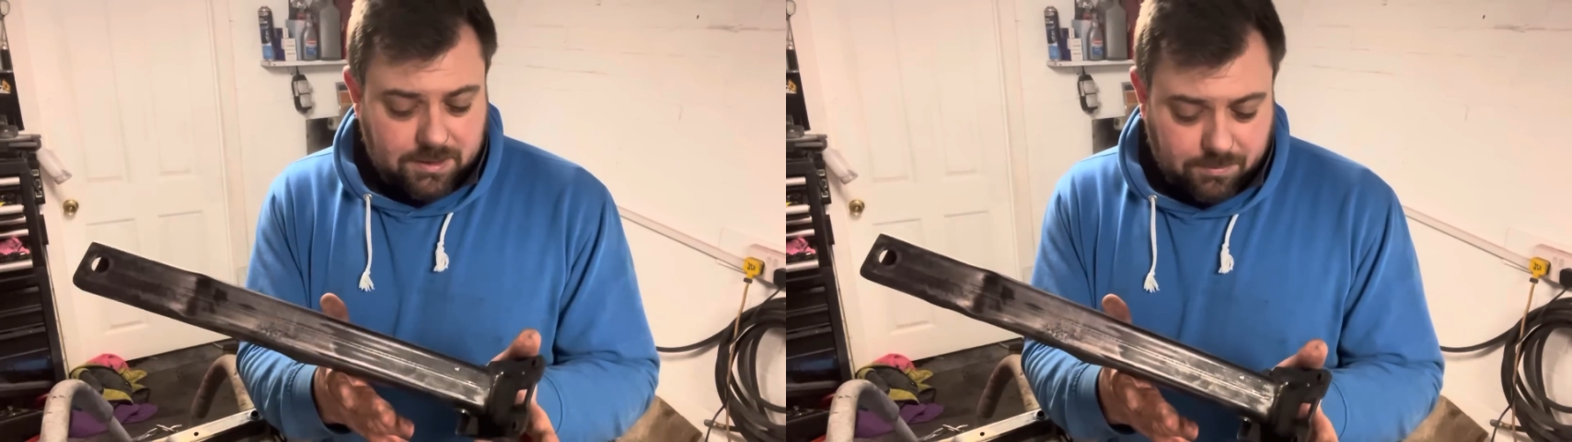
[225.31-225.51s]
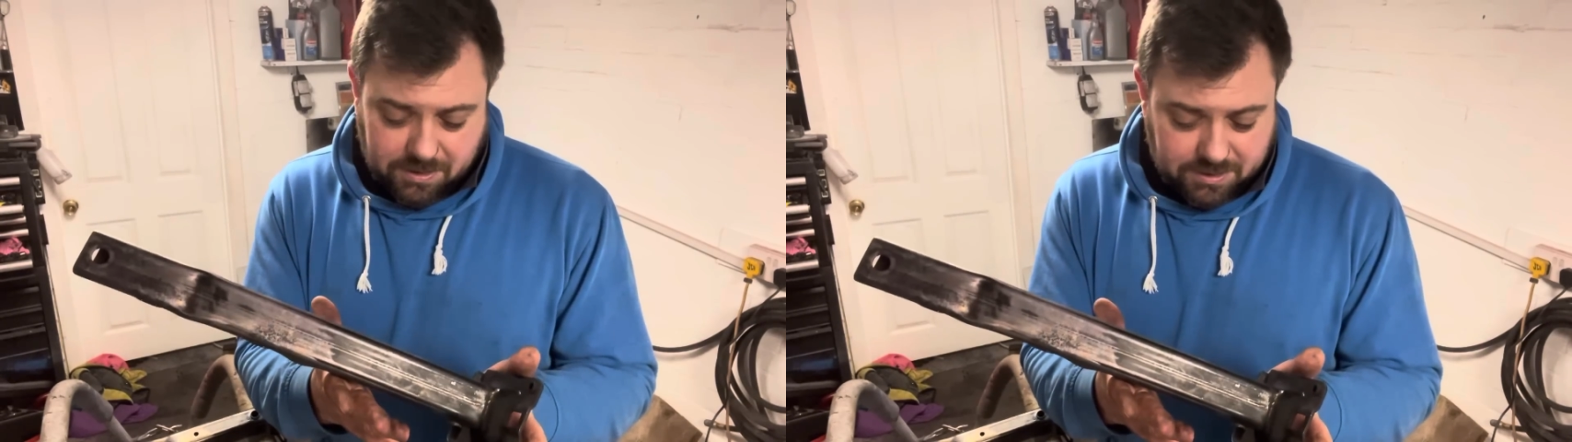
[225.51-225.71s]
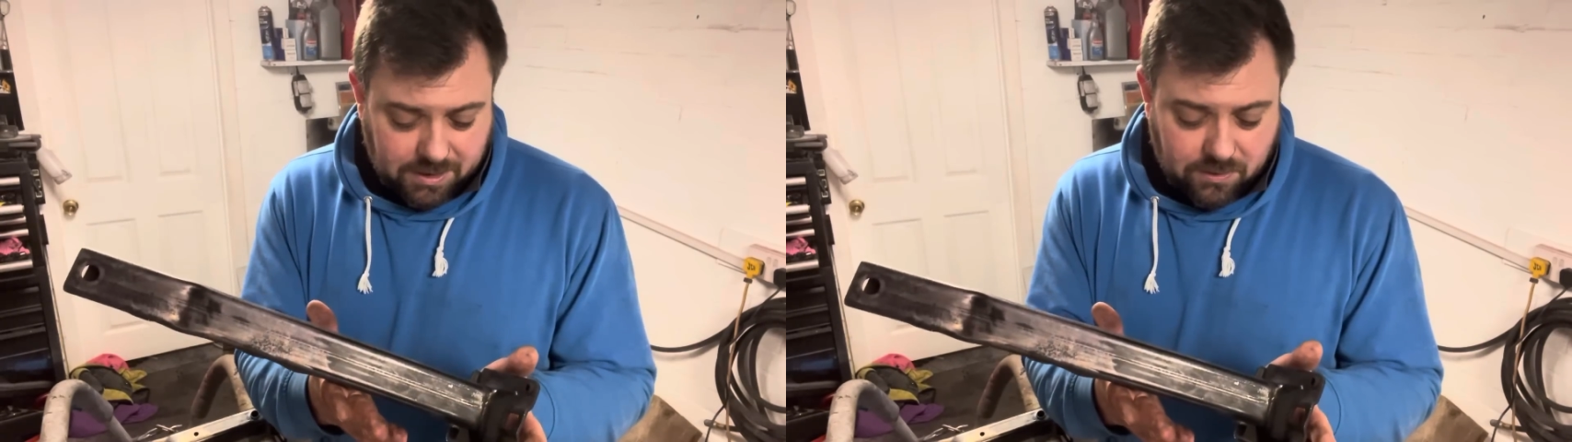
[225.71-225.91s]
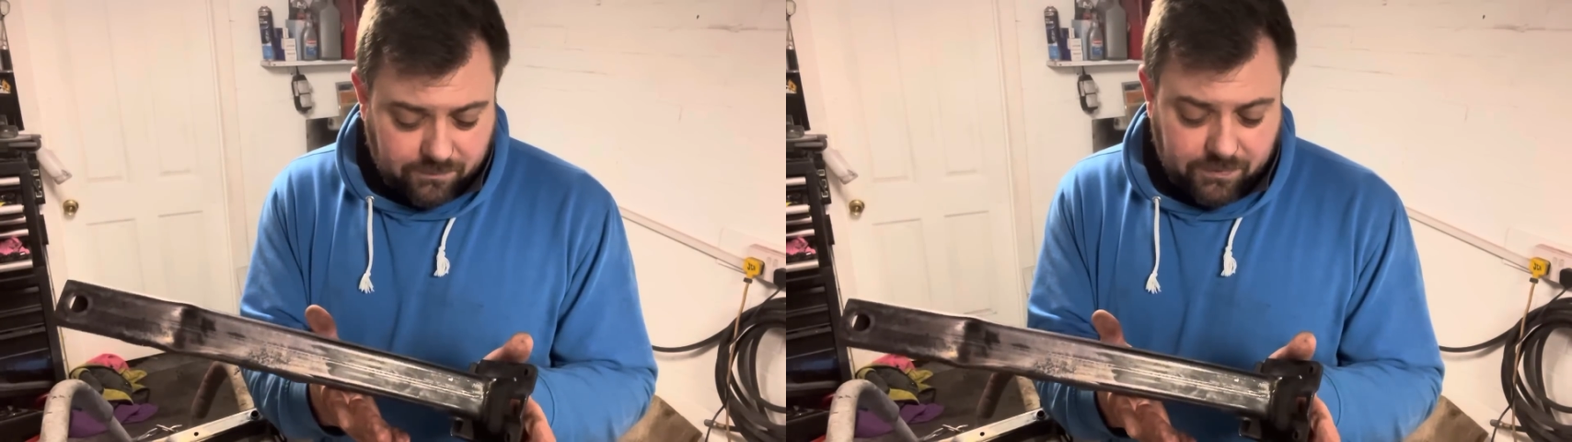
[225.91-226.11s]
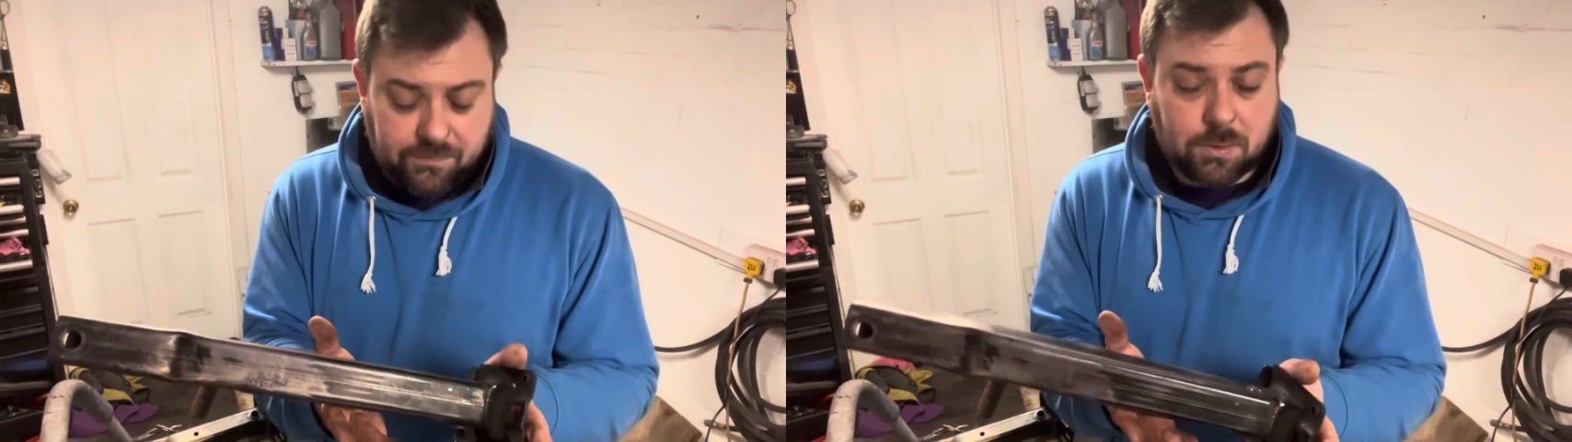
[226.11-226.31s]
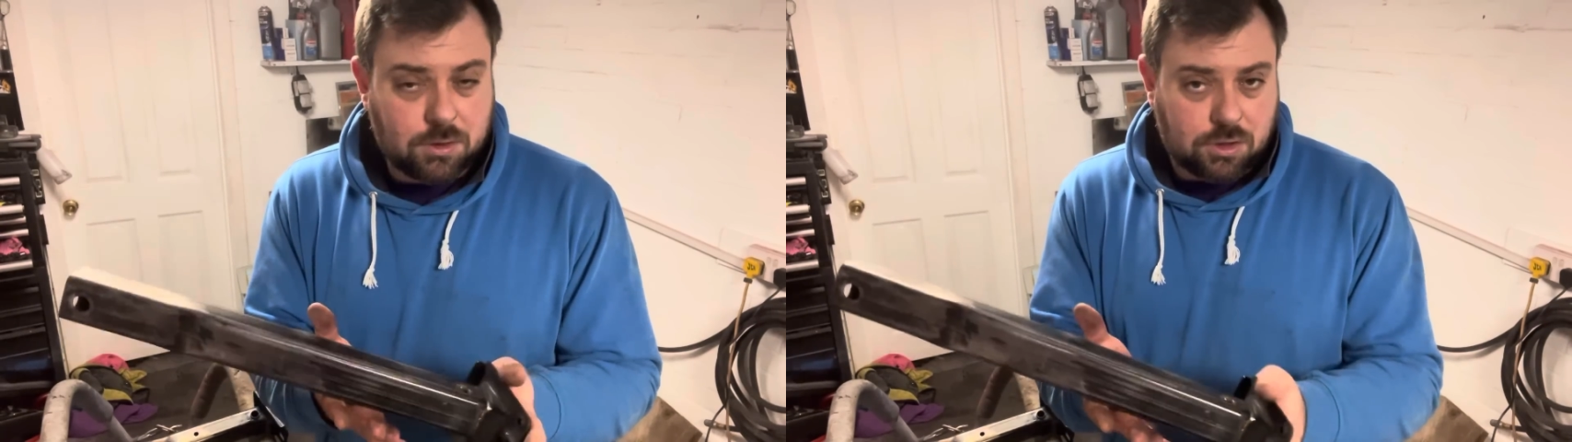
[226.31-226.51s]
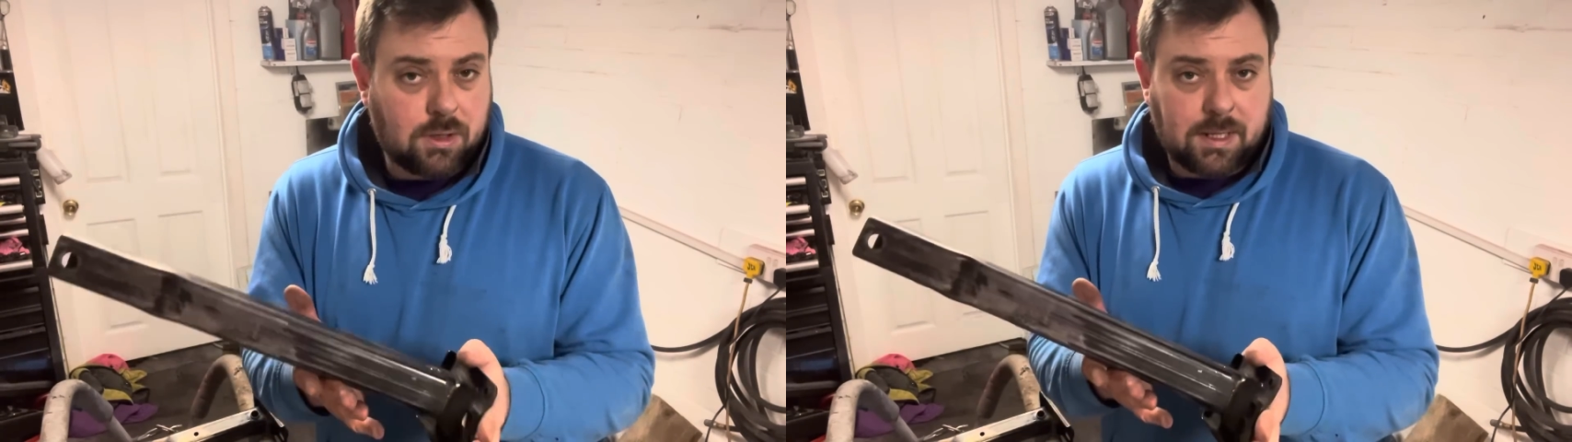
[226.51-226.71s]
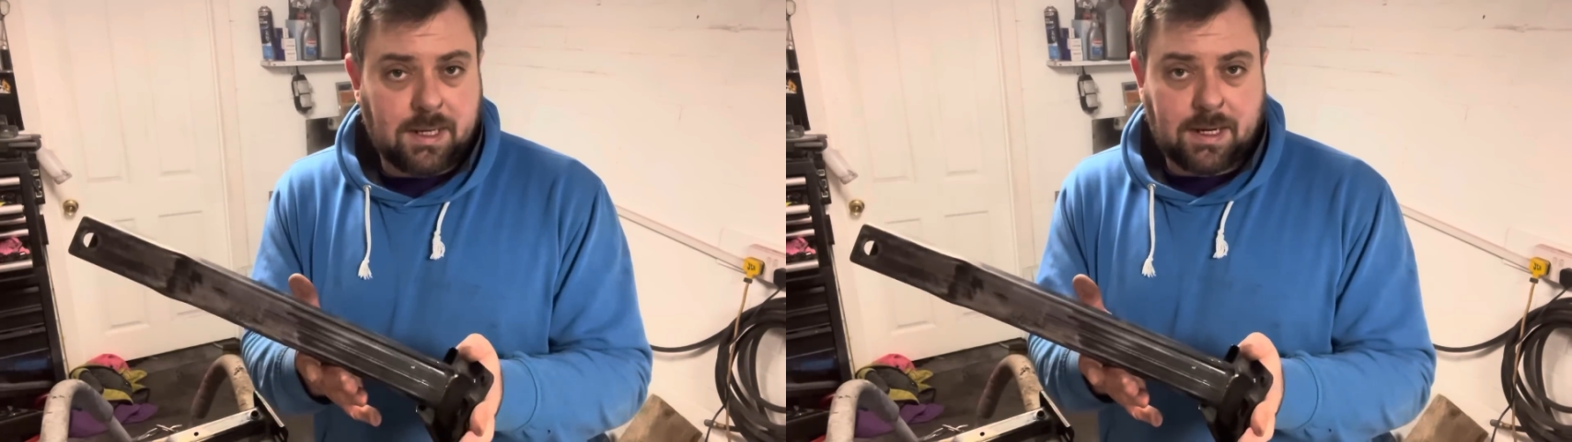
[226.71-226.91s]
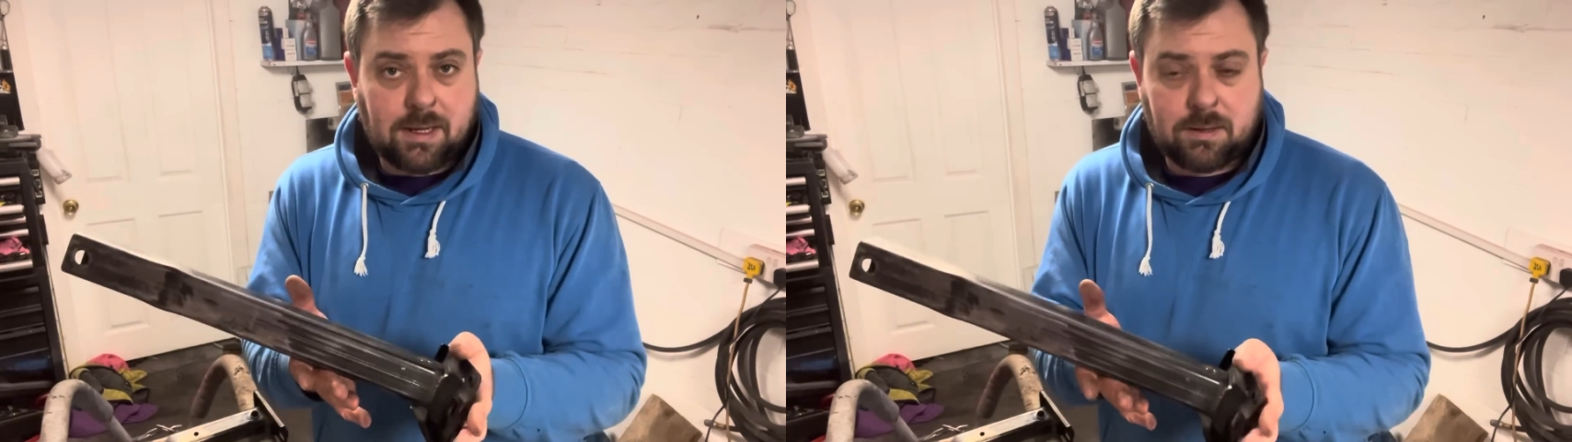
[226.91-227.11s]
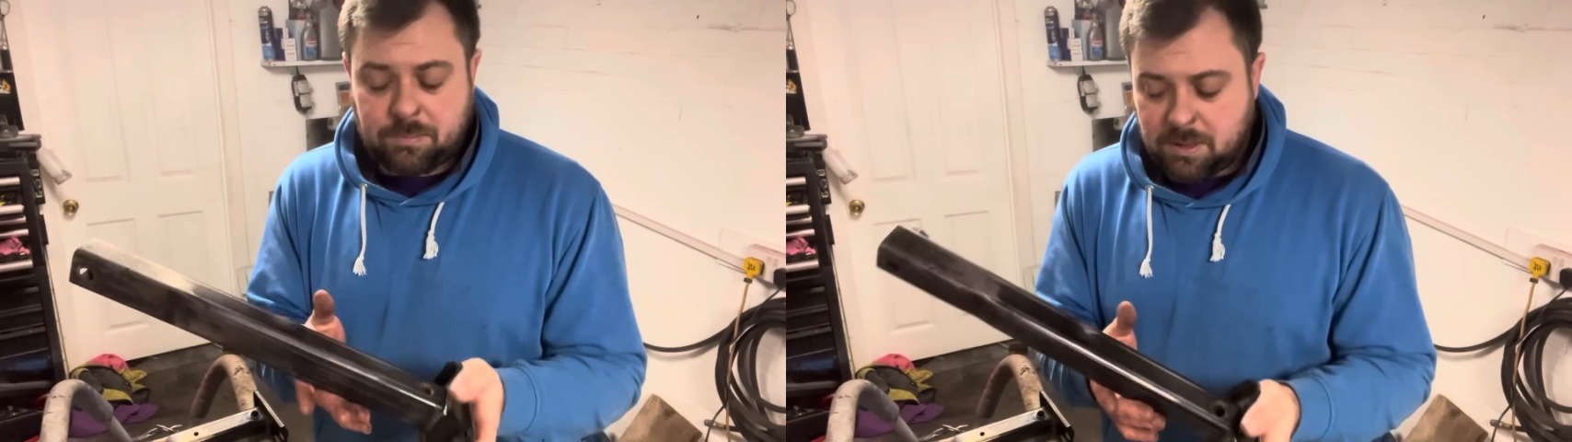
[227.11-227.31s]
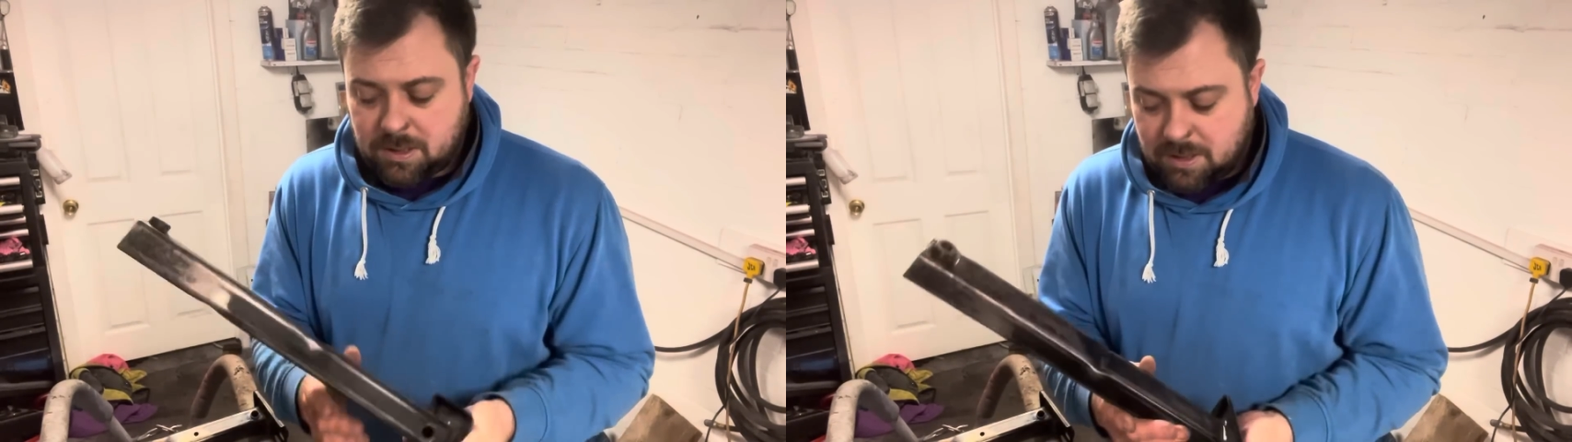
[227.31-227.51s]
up yourself if you were struggling to get them.